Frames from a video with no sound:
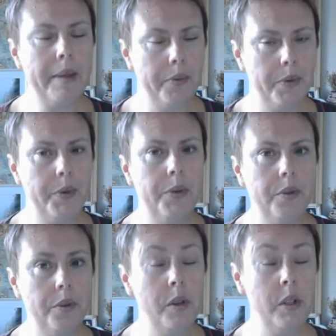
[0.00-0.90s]
and
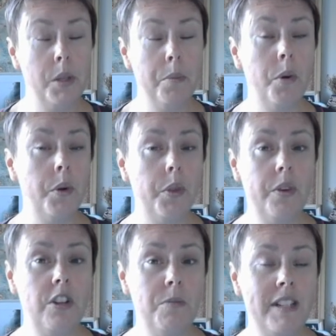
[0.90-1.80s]
it is also a
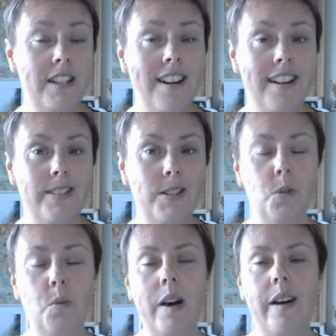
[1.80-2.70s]
team that